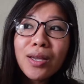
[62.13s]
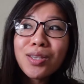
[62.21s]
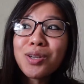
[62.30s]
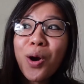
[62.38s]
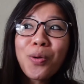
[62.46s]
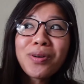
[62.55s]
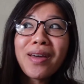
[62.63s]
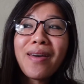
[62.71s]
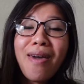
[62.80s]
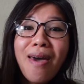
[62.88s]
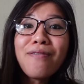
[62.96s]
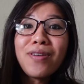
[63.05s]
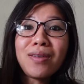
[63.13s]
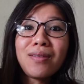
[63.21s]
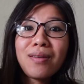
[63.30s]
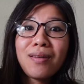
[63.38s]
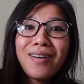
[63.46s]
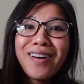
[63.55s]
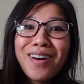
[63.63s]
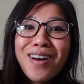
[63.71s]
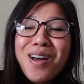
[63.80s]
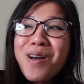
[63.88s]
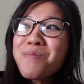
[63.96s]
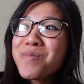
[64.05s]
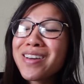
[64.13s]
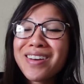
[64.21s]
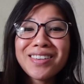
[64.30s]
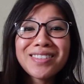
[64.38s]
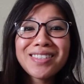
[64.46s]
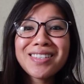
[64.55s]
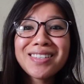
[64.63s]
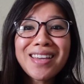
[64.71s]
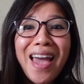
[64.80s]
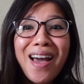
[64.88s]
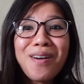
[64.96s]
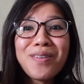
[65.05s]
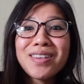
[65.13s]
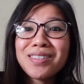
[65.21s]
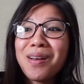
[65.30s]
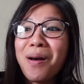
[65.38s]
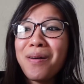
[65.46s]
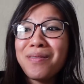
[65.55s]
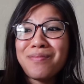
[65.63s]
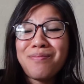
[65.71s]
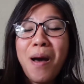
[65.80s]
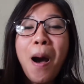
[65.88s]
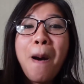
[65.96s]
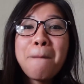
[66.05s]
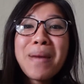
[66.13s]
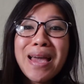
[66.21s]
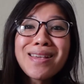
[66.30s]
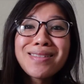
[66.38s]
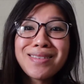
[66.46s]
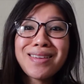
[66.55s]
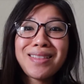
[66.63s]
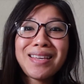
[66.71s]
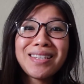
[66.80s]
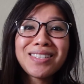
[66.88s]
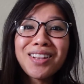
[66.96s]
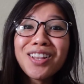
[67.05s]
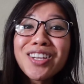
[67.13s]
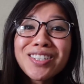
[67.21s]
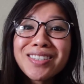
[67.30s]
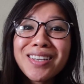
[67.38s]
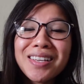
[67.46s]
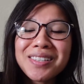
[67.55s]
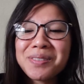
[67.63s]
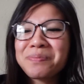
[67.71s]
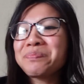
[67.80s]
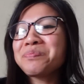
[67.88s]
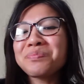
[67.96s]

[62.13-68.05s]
It's going to heaven because this cow is amazingly delicious.